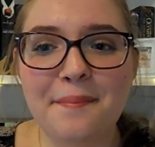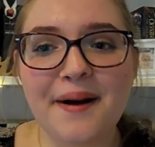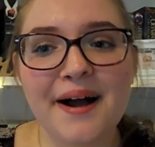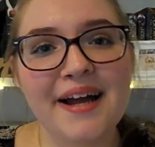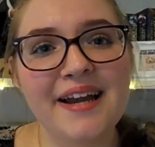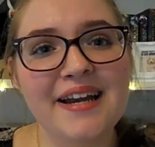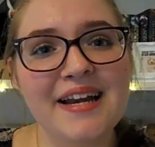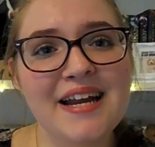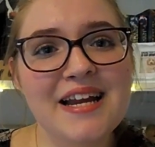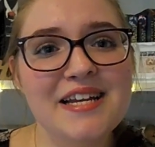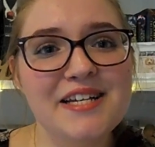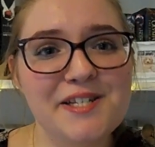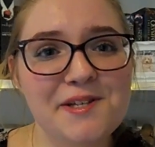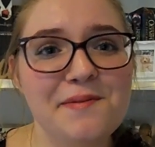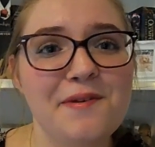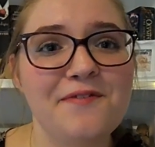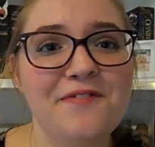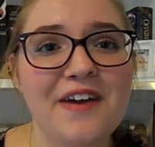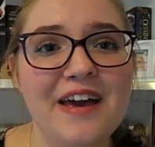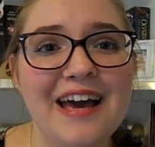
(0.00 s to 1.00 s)
but
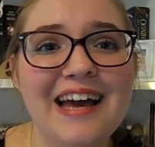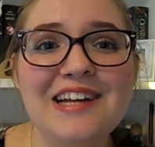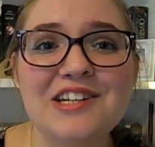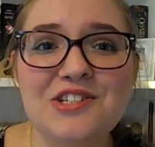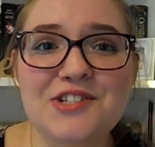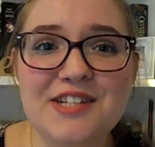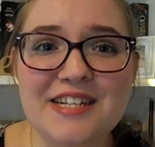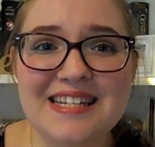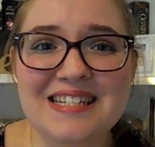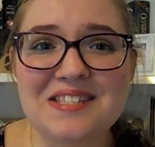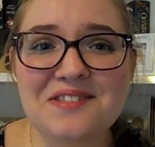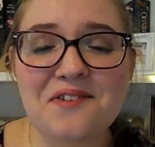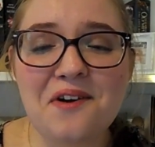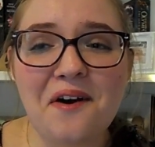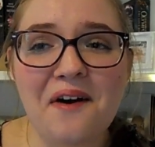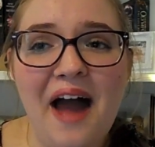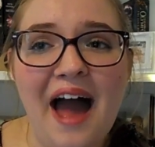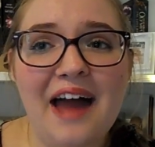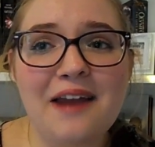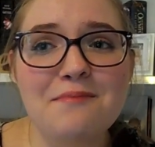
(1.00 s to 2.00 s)
to be fair, she's
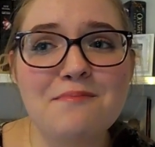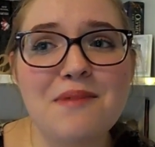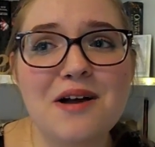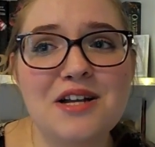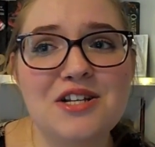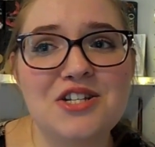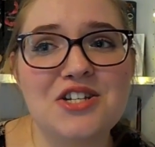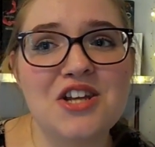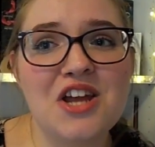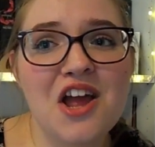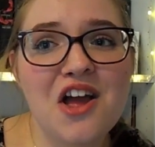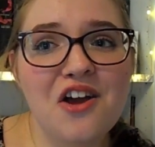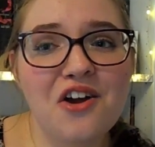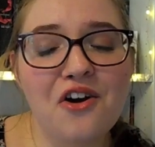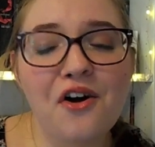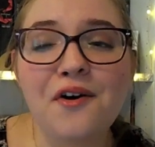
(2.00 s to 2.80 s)
not had much